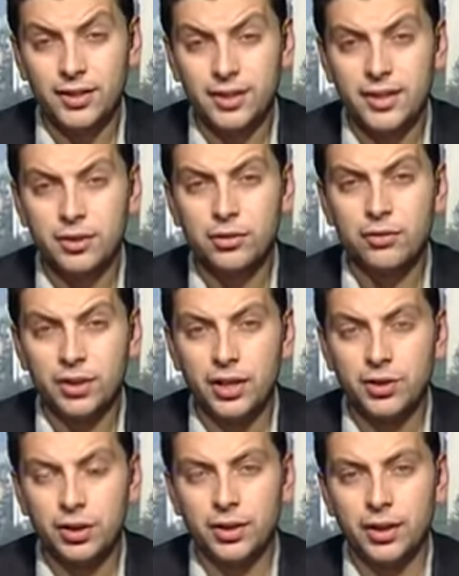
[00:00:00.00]
sense of
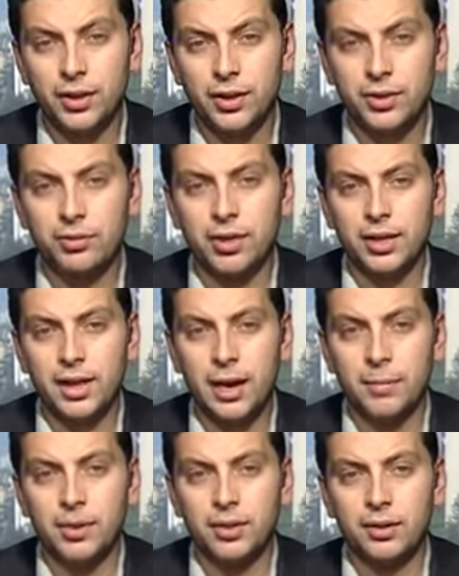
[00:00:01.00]
tension in the Syrian
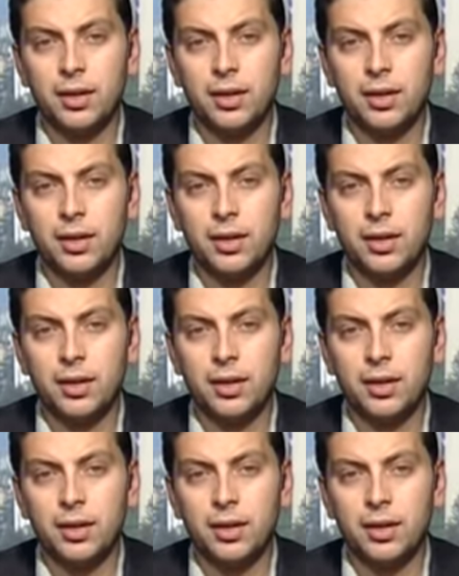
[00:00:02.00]
capital.